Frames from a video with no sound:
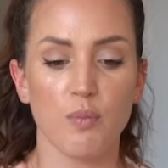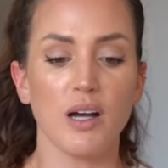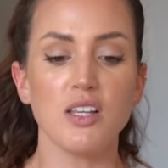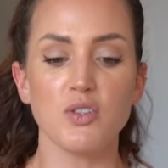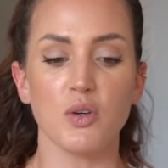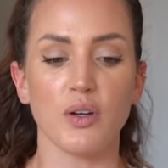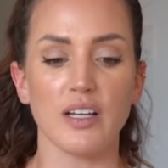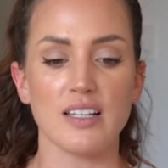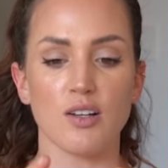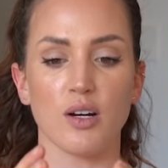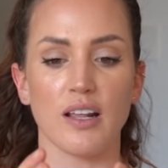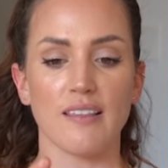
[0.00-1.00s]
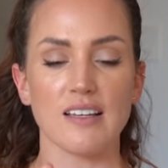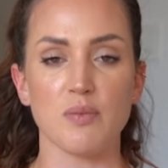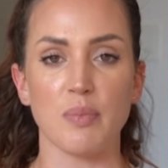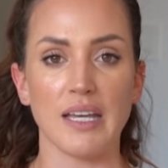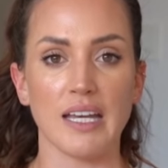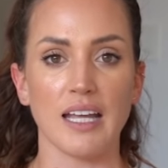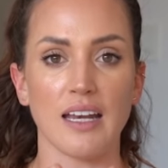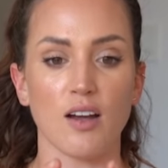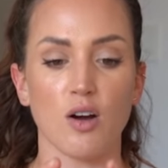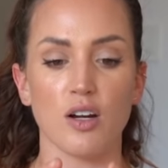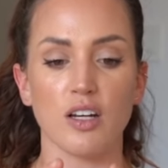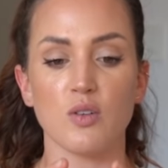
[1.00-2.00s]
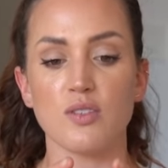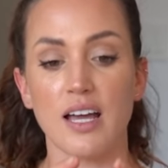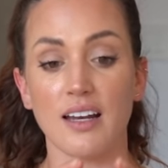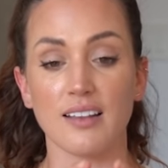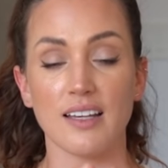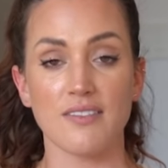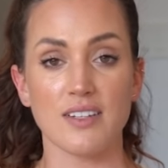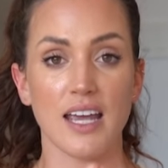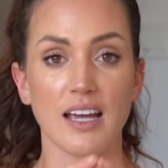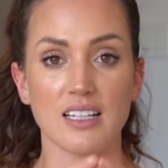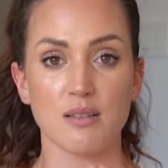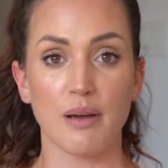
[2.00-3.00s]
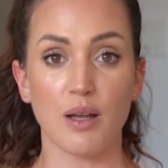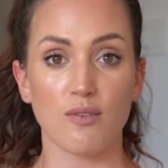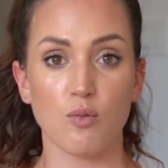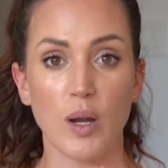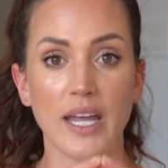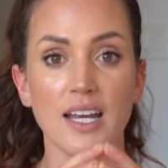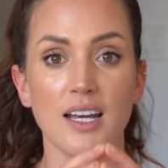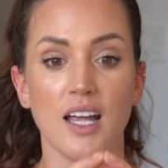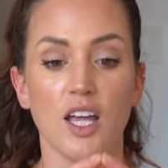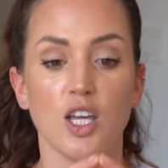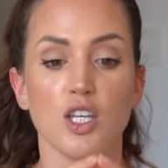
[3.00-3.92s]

Your muscle is already this big and it already knows how to lift X amount of weight.